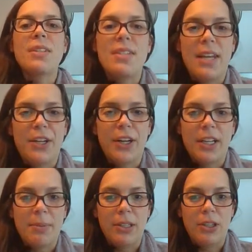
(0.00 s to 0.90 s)
Today you're
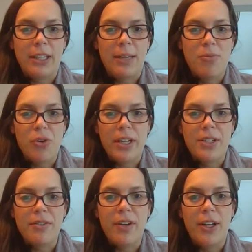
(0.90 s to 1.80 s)
going to be looking more
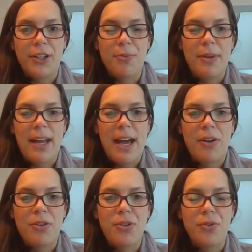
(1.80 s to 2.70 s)
into volume and
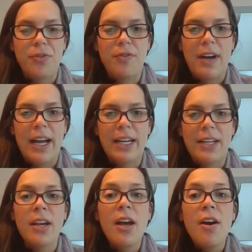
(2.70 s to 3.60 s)
how to
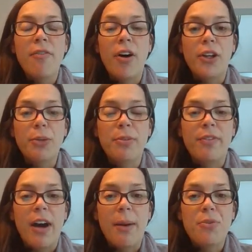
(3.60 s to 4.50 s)
find volume
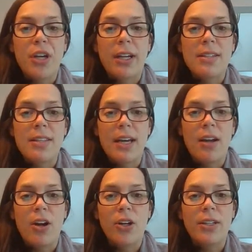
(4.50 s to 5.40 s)
of objects
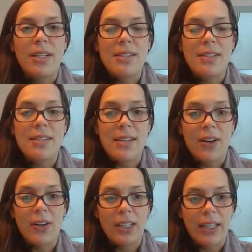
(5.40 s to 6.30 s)
that aren't
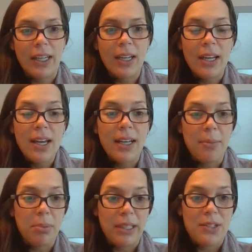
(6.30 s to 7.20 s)
necessarily
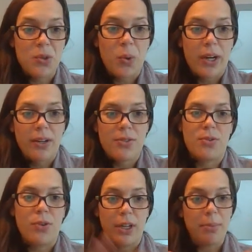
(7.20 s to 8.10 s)
complete
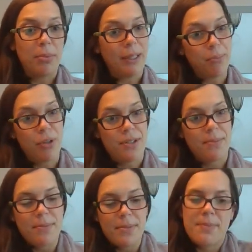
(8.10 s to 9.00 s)
squares or complete
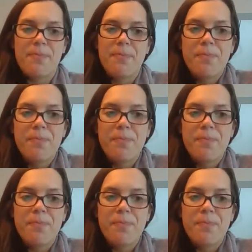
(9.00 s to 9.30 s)
prisms.